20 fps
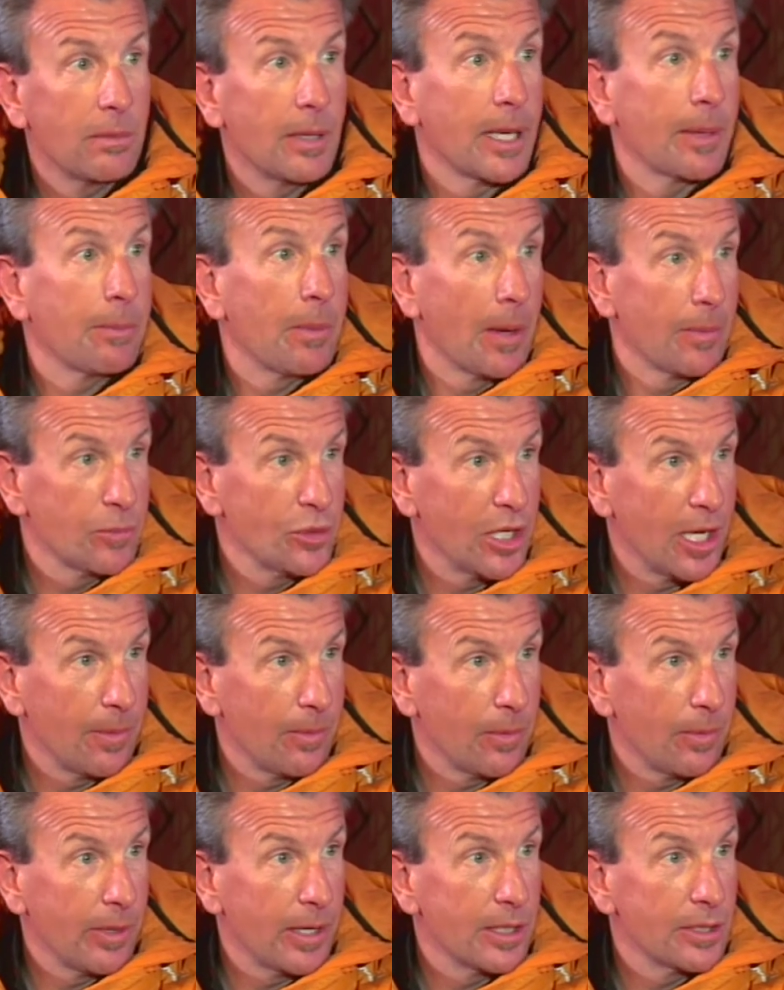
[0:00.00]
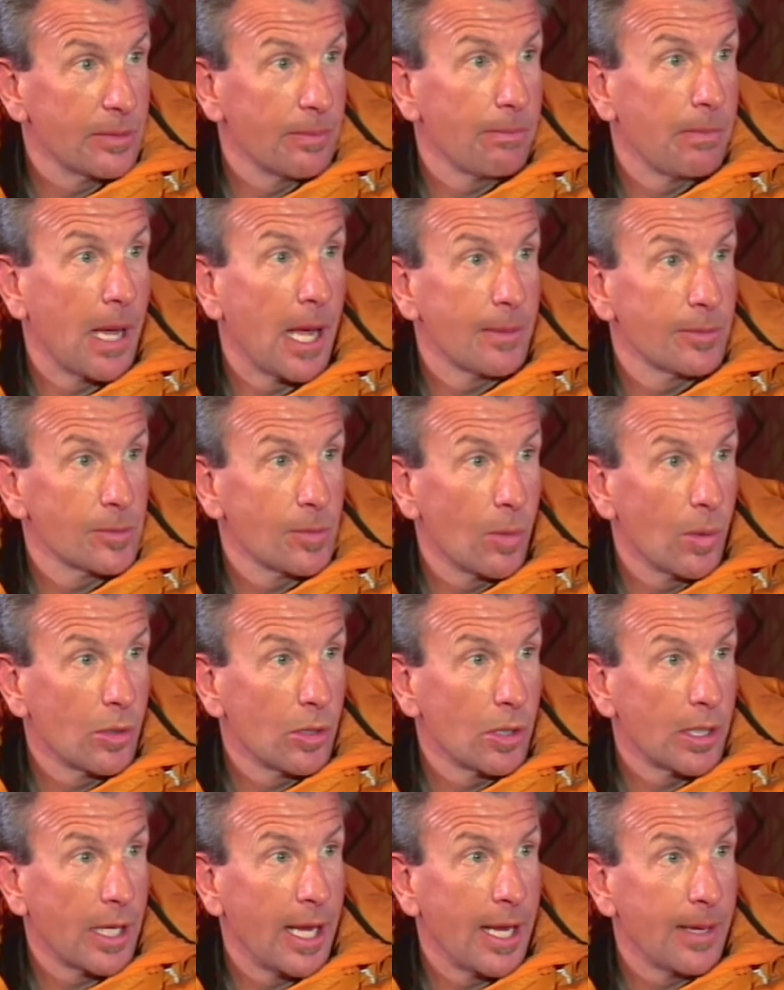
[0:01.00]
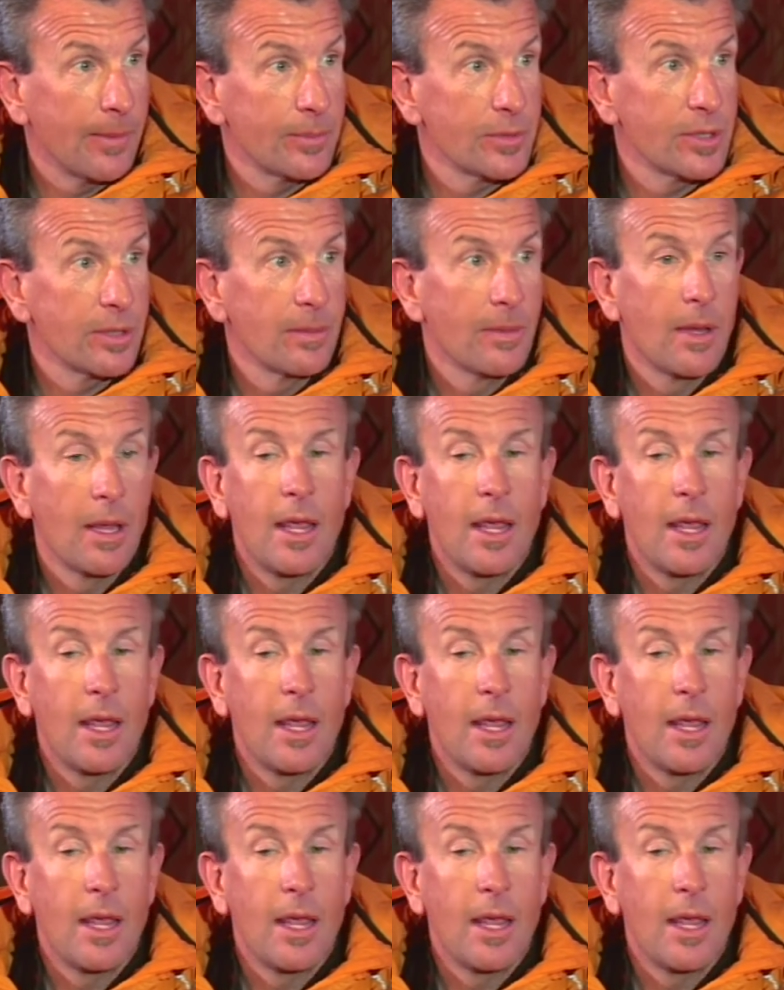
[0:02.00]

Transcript: like Bump Jamborees and Bob's Mogul Camps.